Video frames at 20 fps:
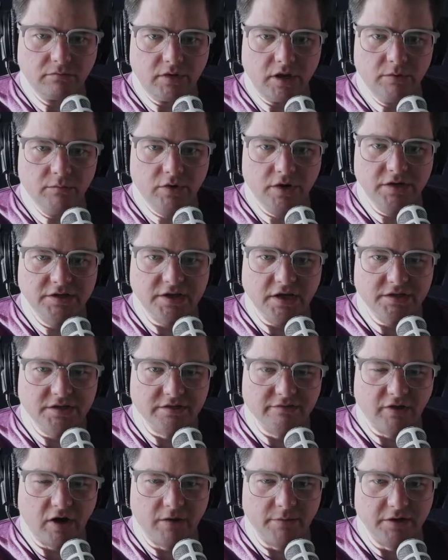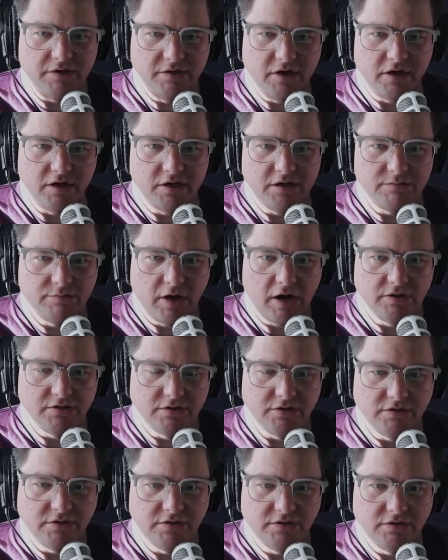Presets, environment, targets,
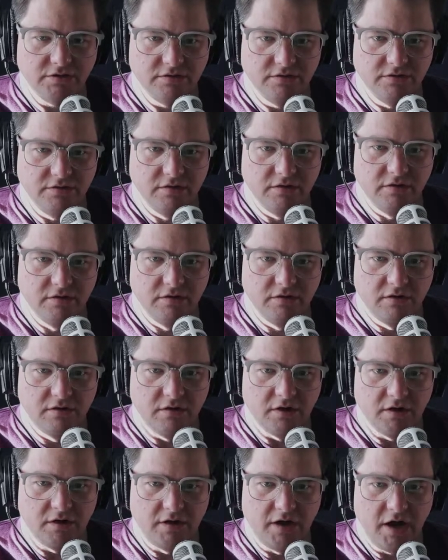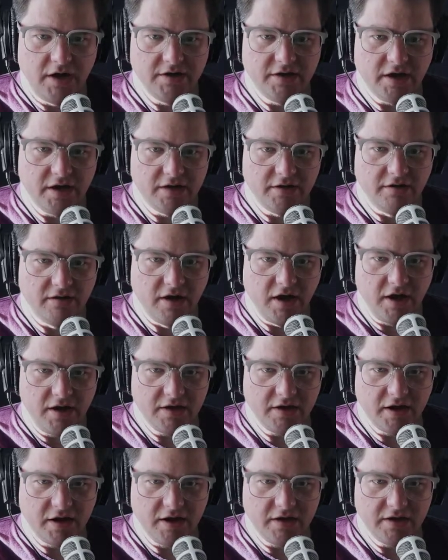browsers. Not dead, not
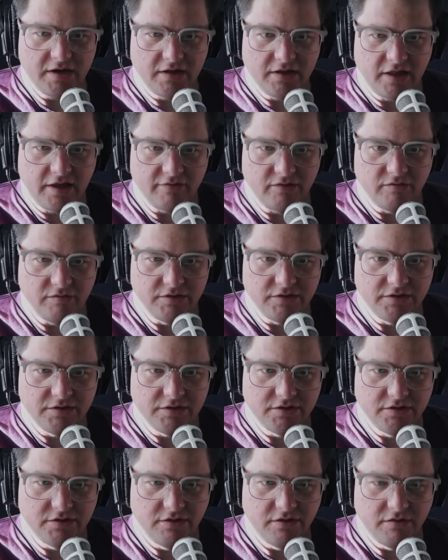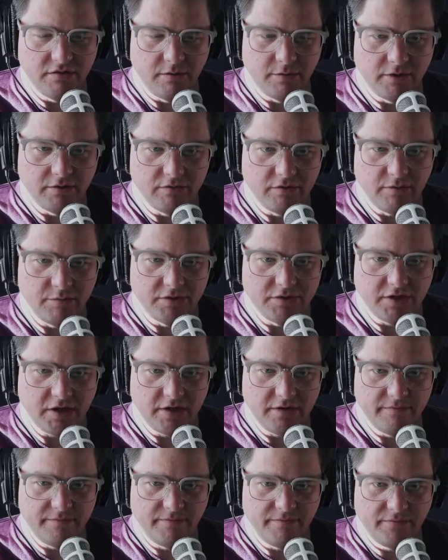IE11, which is about 3%.
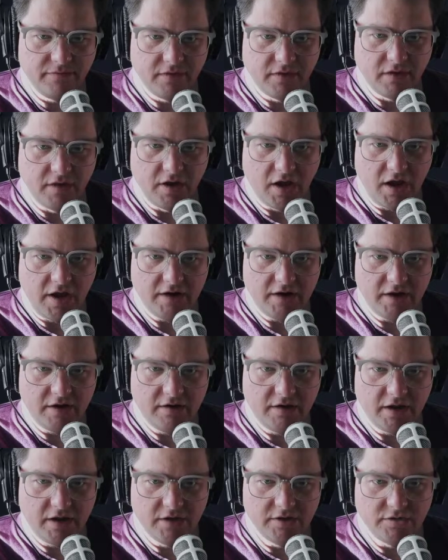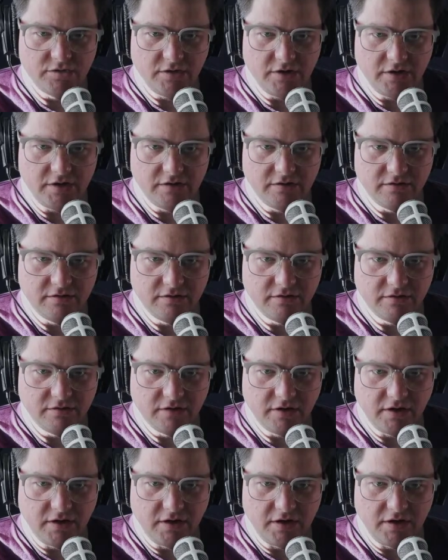Not Android.
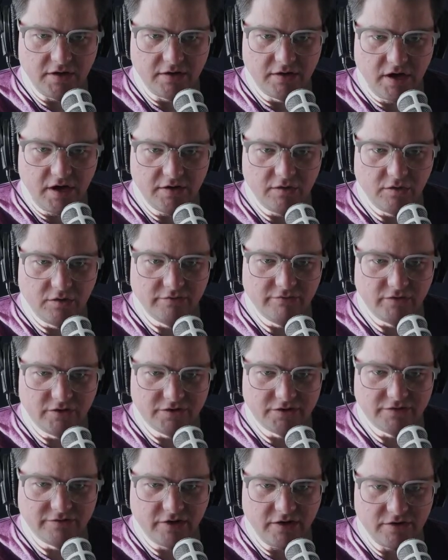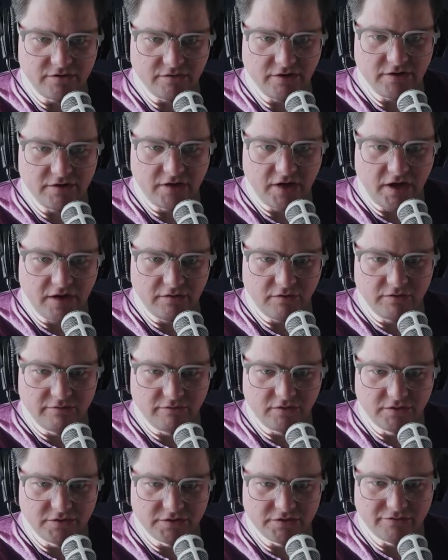Not old versions of Android. Not old
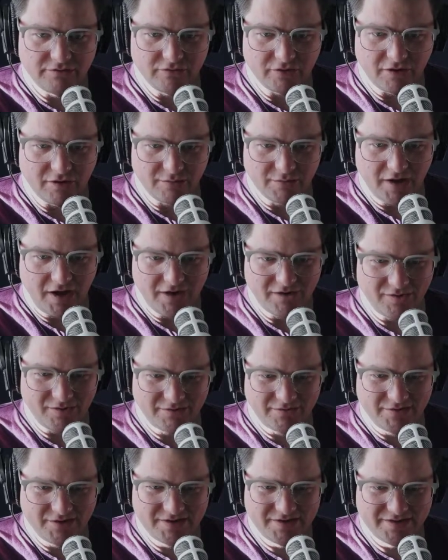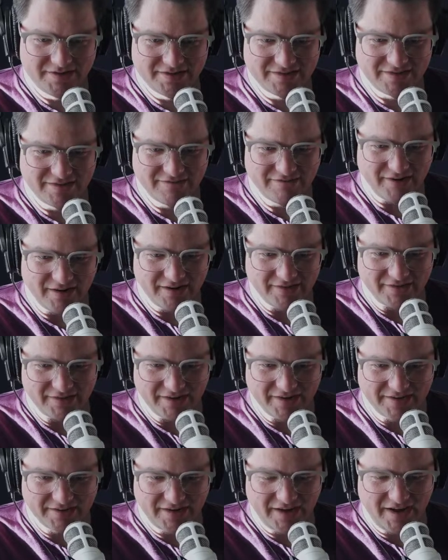versions of Chrome. Not old versions of
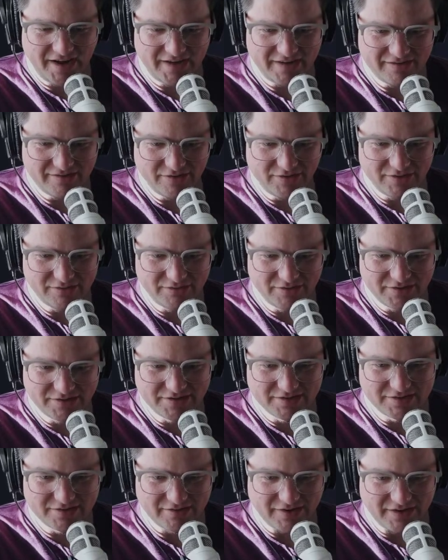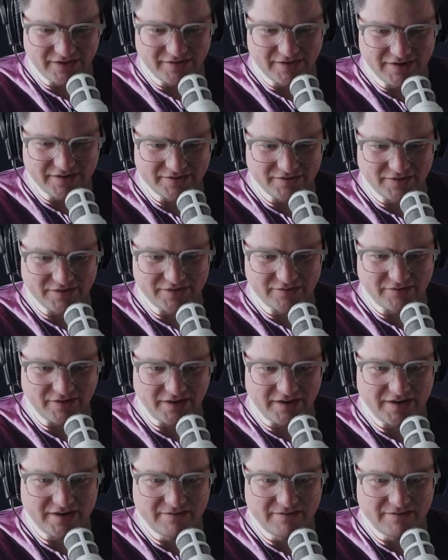Firefox. Not old versions of iOS or Safari,